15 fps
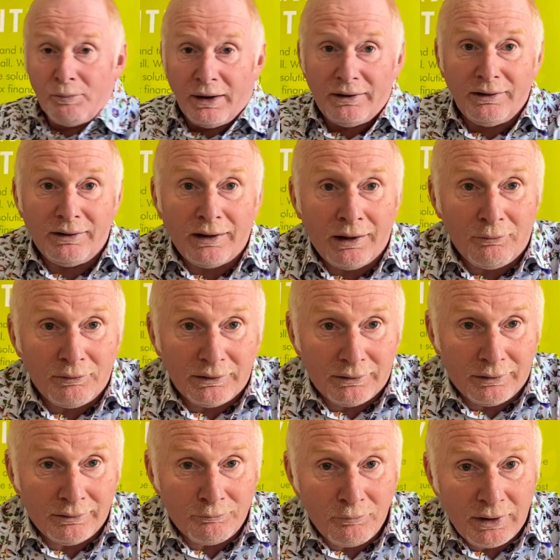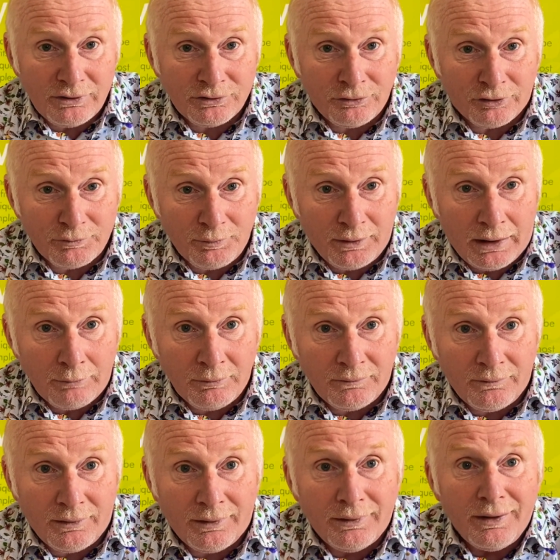Benny, our little mascots behind me
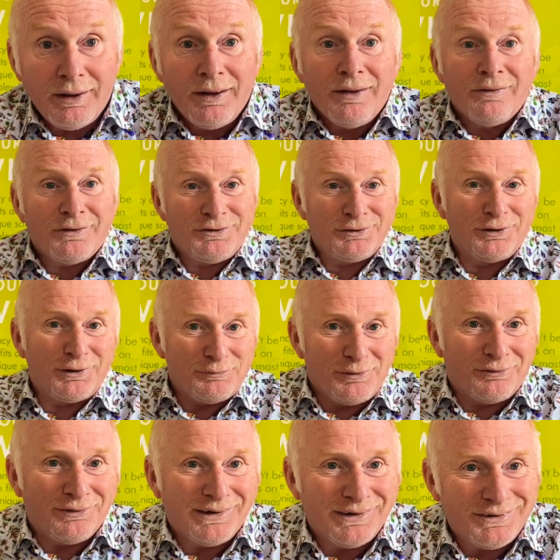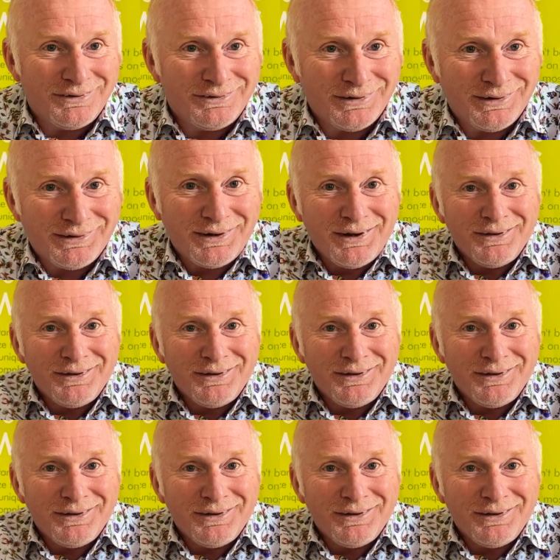there. The two of them are really silly.